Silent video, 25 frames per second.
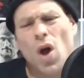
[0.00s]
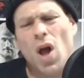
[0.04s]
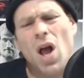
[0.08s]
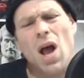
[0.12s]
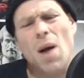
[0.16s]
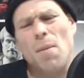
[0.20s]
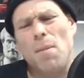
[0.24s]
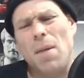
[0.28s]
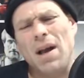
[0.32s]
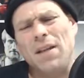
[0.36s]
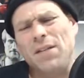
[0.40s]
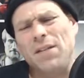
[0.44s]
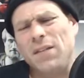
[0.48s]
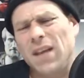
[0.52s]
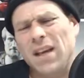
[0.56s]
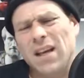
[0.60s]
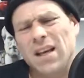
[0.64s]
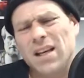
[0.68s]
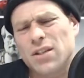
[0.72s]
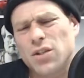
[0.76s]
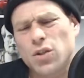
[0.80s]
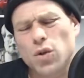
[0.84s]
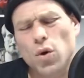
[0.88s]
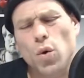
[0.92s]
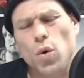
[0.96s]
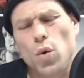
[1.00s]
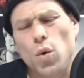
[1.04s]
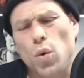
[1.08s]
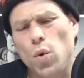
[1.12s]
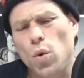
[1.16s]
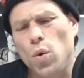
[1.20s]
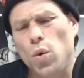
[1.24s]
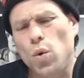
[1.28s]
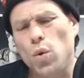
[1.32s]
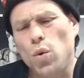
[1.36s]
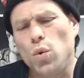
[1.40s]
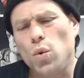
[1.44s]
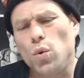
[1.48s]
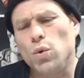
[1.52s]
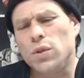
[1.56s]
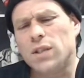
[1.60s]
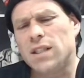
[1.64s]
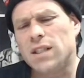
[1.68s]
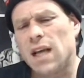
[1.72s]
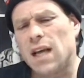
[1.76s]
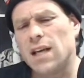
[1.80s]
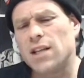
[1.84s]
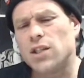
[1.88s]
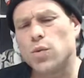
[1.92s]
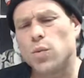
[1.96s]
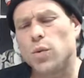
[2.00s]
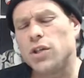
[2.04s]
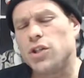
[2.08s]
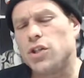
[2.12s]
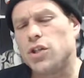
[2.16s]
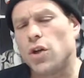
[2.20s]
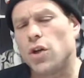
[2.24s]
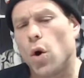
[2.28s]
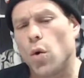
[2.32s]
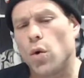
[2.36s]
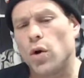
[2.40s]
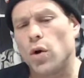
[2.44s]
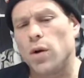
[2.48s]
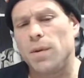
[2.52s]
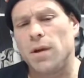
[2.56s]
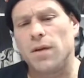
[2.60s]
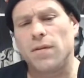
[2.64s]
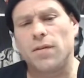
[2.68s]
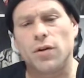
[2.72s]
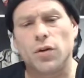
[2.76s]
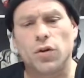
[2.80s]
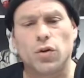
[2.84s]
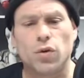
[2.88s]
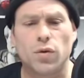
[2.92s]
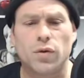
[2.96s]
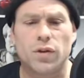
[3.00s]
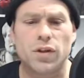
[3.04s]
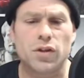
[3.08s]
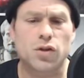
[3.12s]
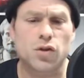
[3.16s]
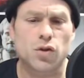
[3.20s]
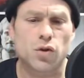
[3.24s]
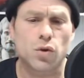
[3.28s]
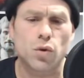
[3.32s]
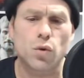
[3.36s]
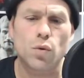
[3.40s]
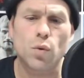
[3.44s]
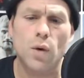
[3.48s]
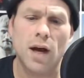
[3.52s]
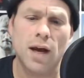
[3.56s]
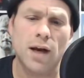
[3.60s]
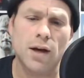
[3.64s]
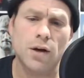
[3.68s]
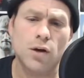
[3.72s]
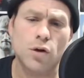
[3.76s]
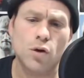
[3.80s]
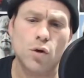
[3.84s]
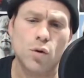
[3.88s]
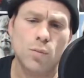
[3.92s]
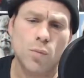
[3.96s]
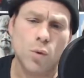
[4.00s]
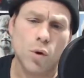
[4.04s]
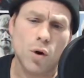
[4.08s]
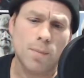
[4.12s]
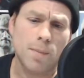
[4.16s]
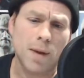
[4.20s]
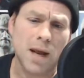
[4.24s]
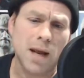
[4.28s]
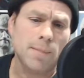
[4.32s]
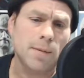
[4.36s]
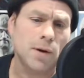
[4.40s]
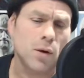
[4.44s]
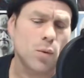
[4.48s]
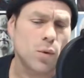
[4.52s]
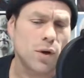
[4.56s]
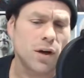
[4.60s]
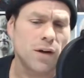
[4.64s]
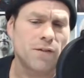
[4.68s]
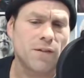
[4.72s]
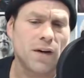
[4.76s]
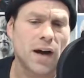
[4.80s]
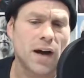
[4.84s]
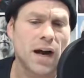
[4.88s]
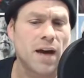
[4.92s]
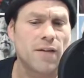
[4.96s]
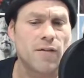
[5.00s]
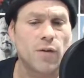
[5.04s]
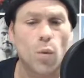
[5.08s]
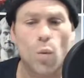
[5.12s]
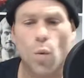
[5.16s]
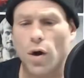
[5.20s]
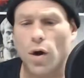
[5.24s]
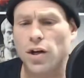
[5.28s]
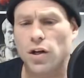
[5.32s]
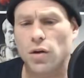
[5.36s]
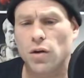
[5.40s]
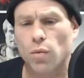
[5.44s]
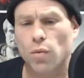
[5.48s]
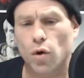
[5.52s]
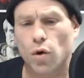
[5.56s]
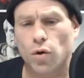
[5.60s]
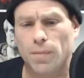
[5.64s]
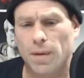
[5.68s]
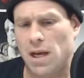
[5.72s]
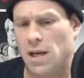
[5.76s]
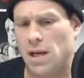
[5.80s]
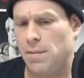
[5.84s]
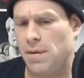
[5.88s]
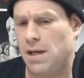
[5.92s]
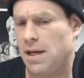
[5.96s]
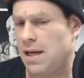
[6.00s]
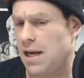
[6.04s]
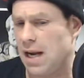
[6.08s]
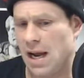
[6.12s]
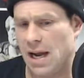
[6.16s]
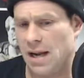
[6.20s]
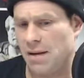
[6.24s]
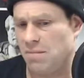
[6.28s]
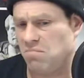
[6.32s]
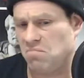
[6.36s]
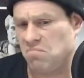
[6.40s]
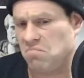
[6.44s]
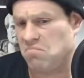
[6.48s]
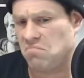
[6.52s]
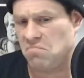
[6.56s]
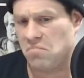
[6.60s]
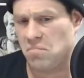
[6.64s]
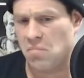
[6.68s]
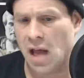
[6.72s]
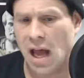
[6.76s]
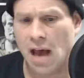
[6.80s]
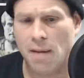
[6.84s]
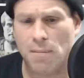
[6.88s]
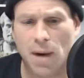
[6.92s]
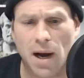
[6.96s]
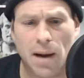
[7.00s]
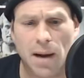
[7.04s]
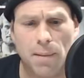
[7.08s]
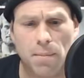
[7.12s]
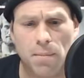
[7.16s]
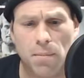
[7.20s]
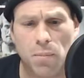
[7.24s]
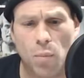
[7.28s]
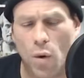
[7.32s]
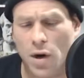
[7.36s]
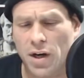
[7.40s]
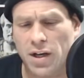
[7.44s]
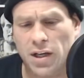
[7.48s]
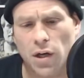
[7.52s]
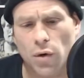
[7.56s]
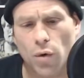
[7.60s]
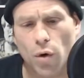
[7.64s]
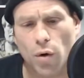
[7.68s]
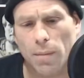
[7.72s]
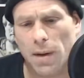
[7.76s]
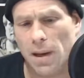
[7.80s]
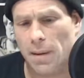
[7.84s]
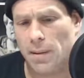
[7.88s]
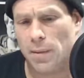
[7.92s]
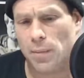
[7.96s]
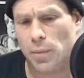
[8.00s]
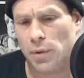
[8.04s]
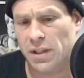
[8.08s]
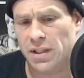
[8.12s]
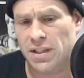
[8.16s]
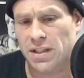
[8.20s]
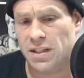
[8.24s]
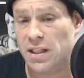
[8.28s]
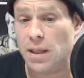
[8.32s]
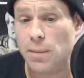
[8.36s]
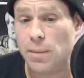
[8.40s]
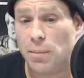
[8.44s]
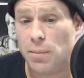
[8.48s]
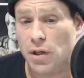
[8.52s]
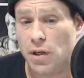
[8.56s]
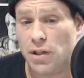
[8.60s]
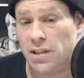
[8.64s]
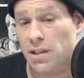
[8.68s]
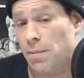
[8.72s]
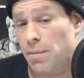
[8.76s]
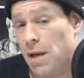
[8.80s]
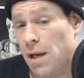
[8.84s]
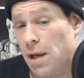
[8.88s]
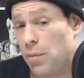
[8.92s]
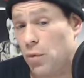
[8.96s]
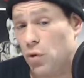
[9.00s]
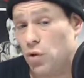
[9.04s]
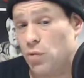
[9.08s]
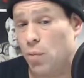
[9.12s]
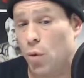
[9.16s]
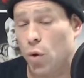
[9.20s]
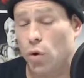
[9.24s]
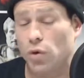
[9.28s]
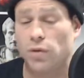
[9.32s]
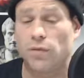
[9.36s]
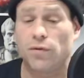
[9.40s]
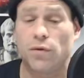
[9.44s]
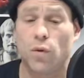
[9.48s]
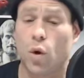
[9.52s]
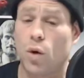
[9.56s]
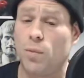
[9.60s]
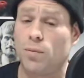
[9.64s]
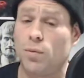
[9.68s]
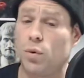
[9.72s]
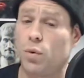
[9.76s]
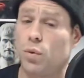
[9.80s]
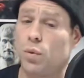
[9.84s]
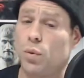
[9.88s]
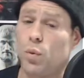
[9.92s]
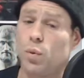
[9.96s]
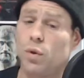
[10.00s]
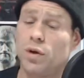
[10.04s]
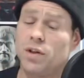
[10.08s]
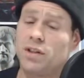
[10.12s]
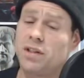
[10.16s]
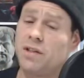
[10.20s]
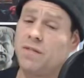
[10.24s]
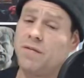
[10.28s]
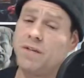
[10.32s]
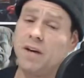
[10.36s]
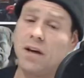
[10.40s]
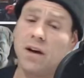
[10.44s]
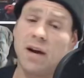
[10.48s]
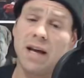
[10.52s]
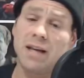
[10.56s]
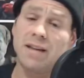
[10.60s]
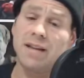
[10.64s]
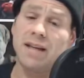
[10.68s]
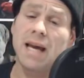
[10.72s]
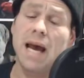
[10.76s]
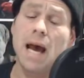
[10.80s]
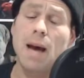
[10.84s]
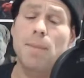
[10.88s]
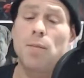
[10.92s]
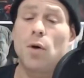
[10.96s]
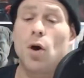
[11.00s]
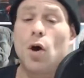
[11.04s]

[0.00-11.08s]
my thing is, who says we should only be able to do this to a newborn baby? What if I have a 1-year-old baby? Can I have my 1-year-old baby put to sleep because the baby was born deformed or with a severe handicap?